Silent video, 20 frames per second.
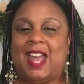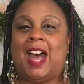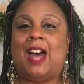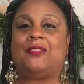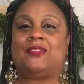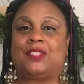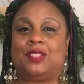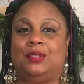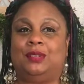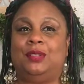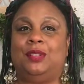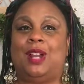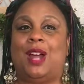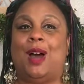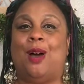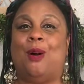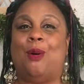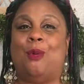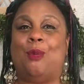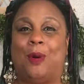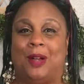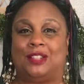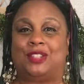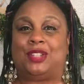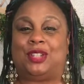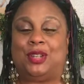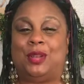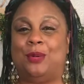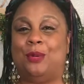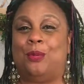have to know
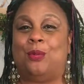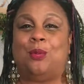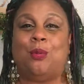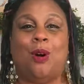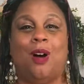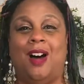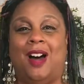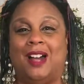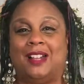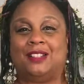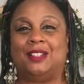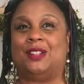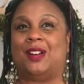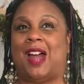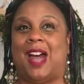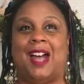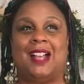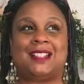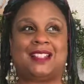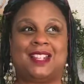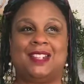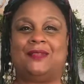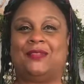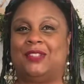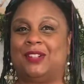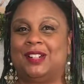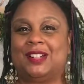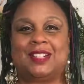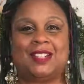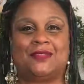what you want. You're asking
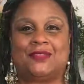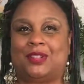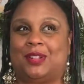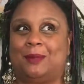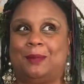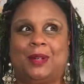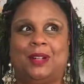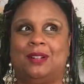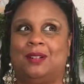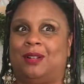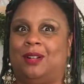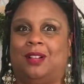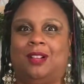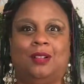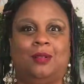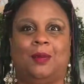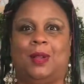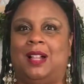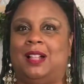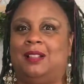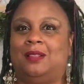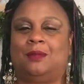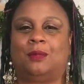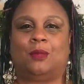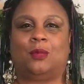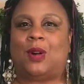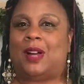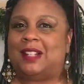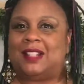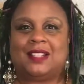for a gift or a miracle. Well,
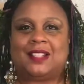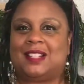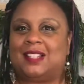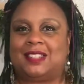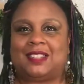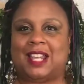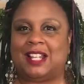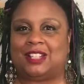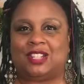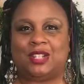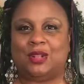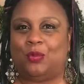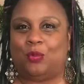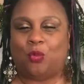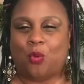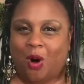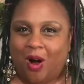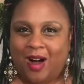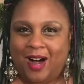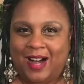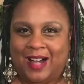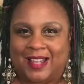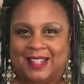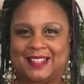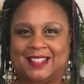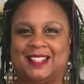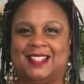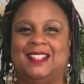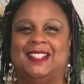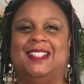what is it that you
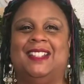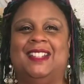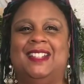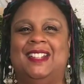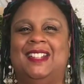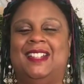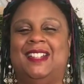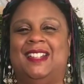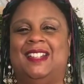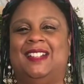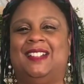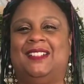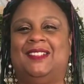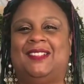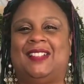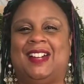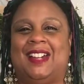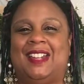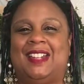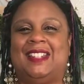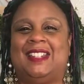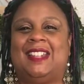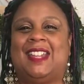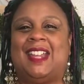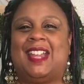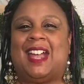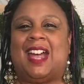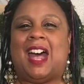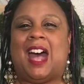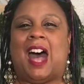want? Right?
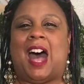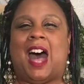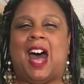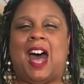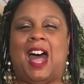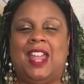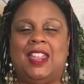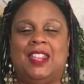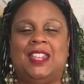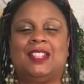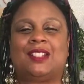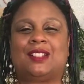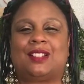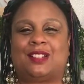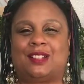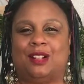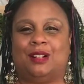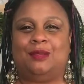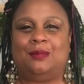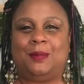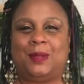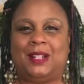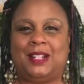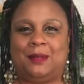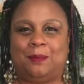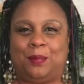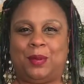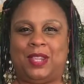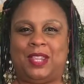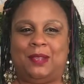I think so
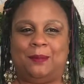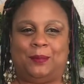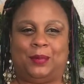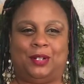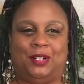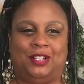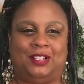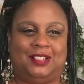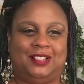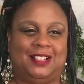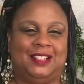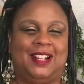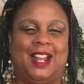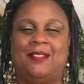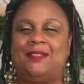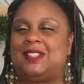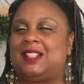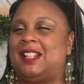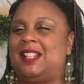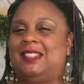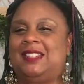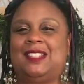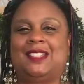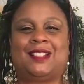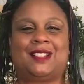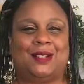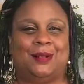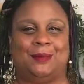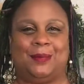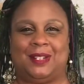many people, and I've said
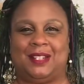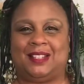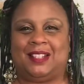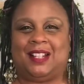this so many